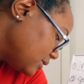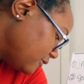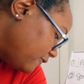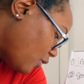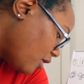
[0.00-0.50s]

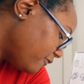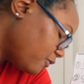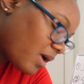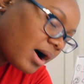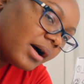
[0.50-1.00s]
the
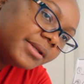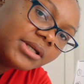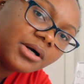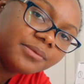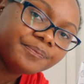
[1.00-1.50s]
4th one, you
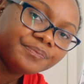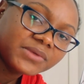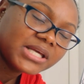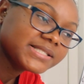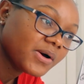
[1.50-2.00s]
know,
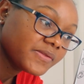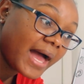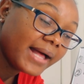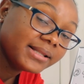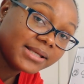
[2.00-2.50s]
so
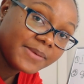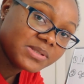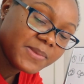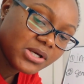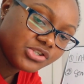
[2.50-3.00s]
that keeps me on